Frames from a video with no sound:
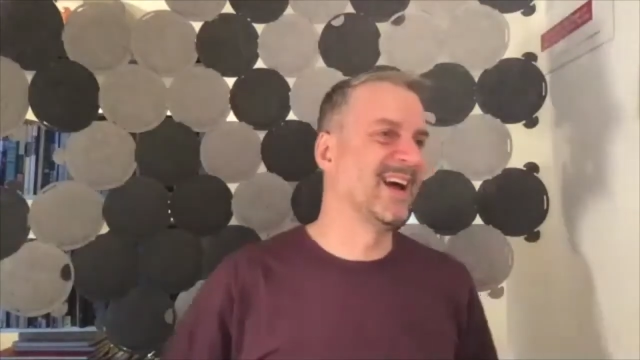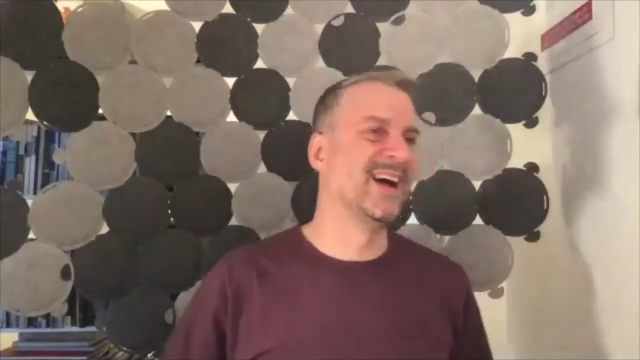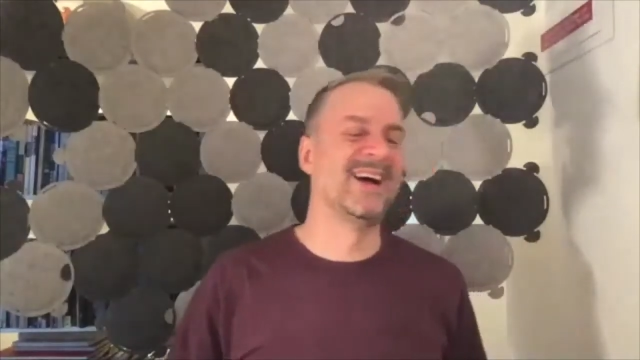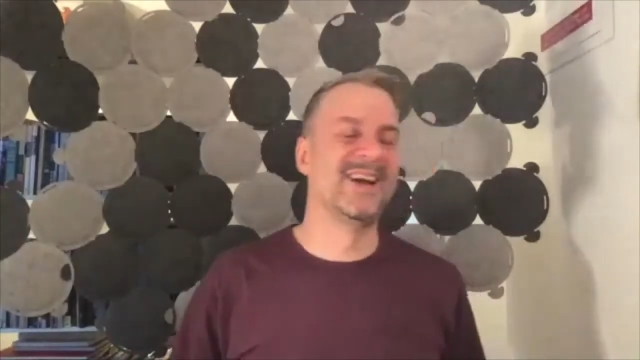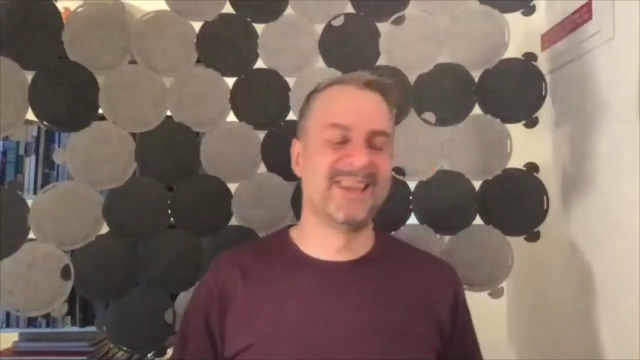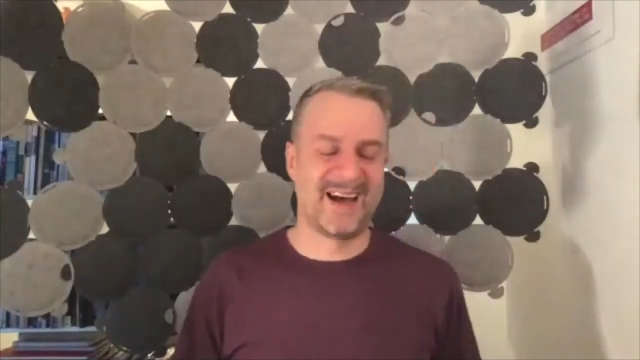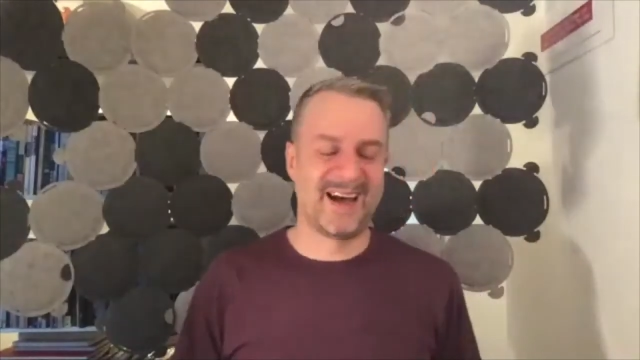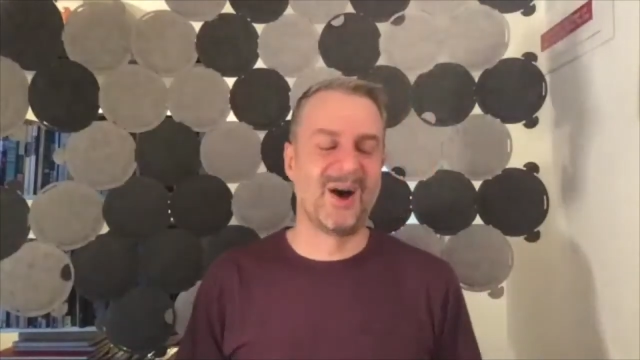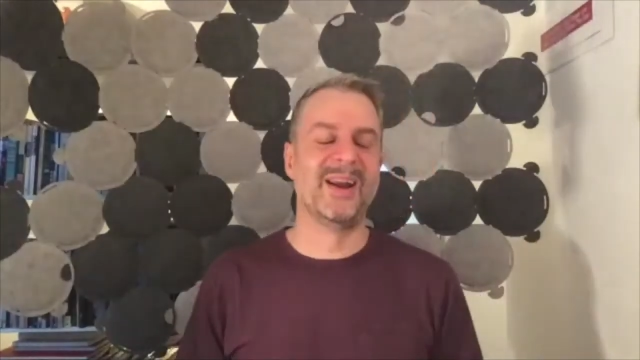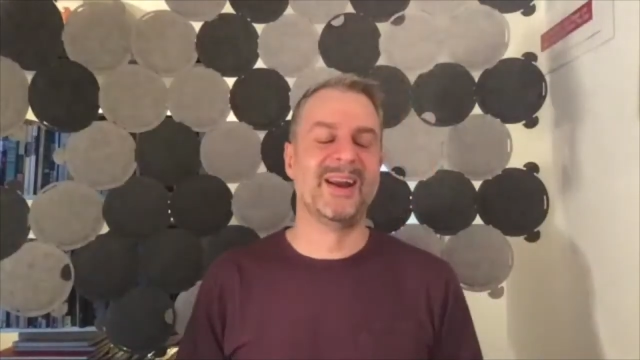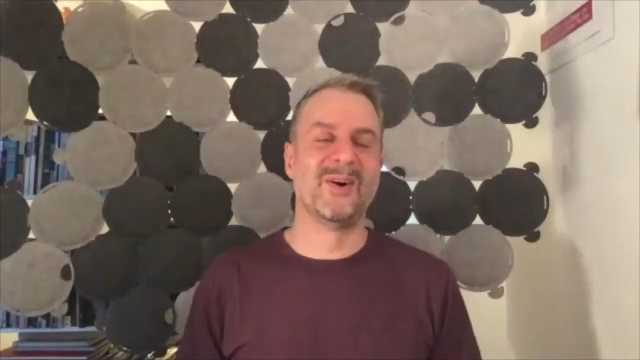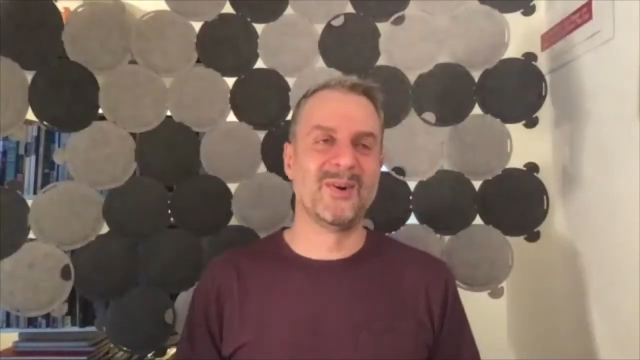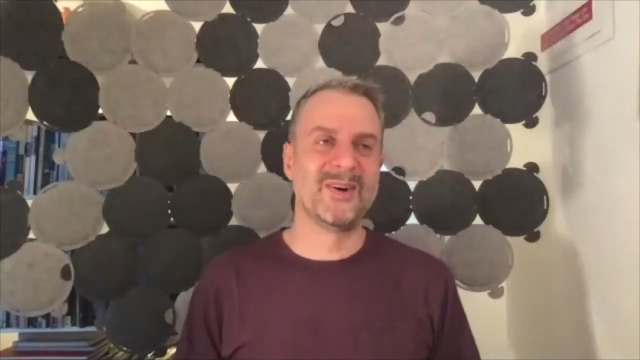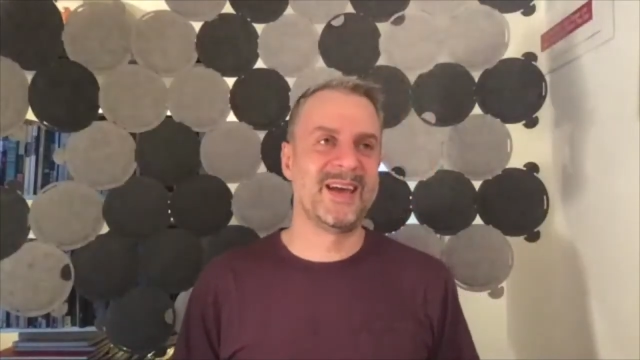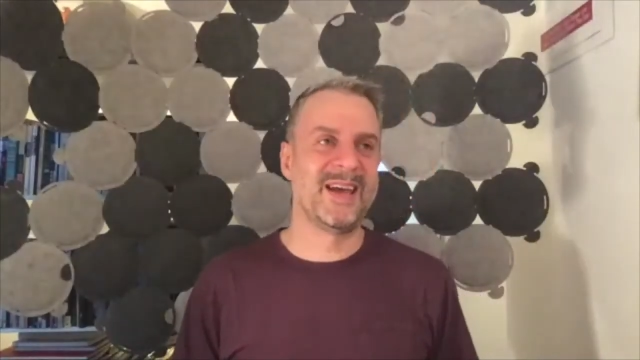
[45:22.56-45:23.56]
yeah, and
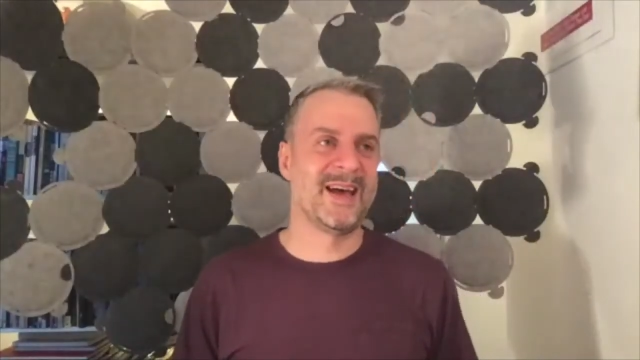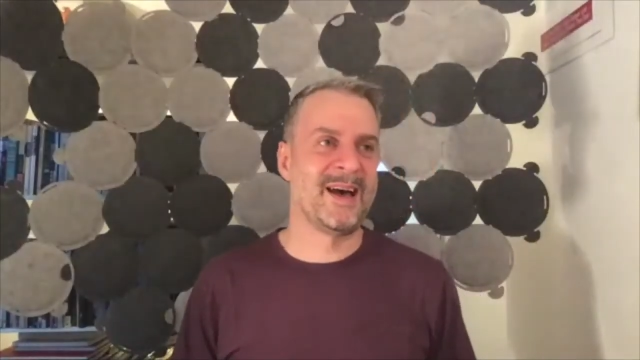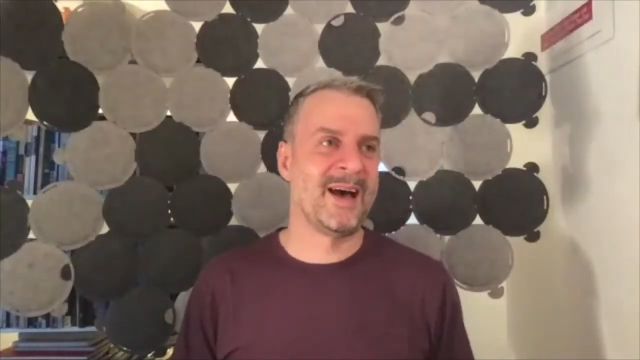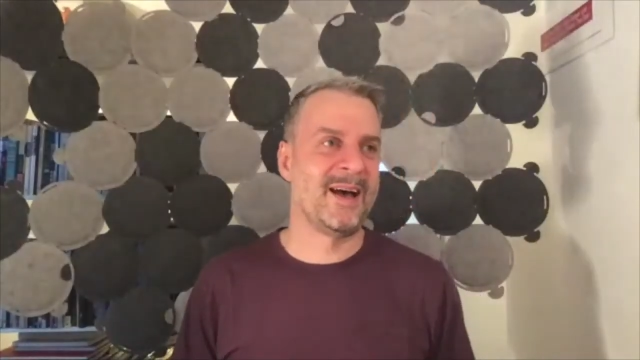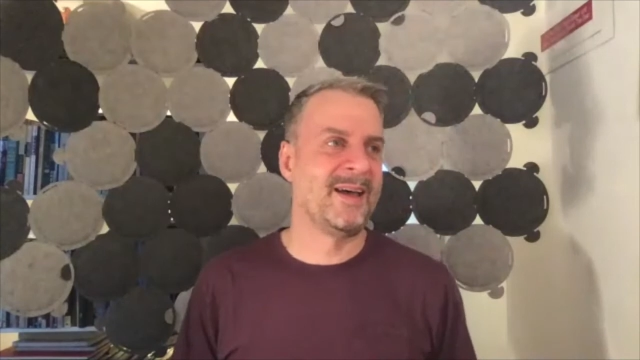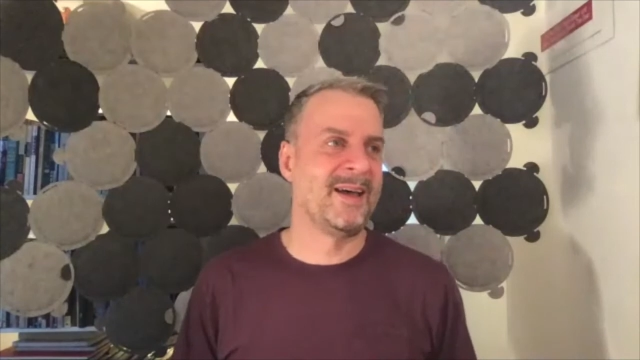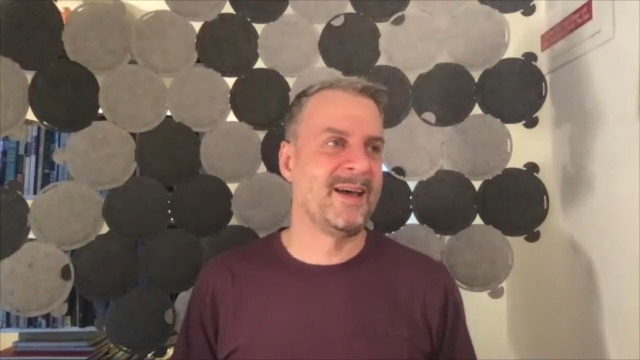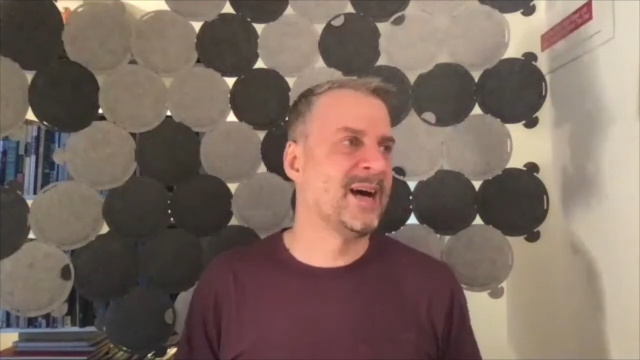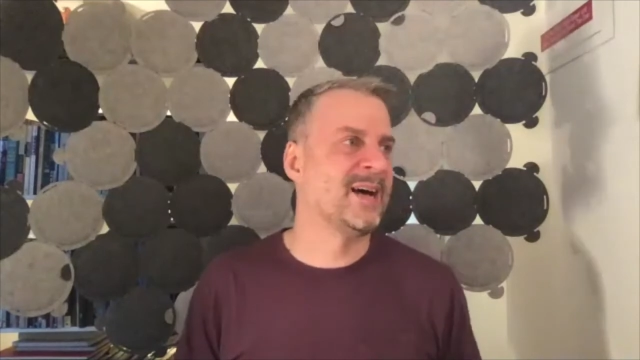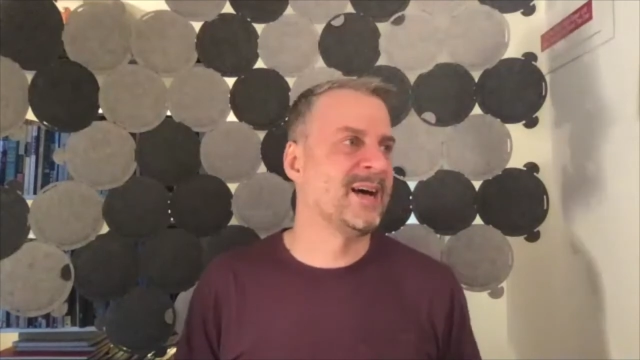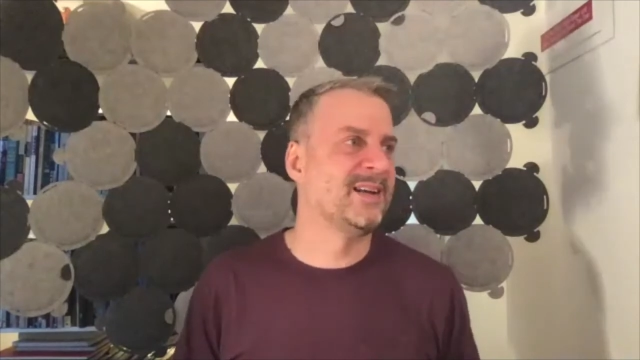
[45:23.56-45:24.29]
only I am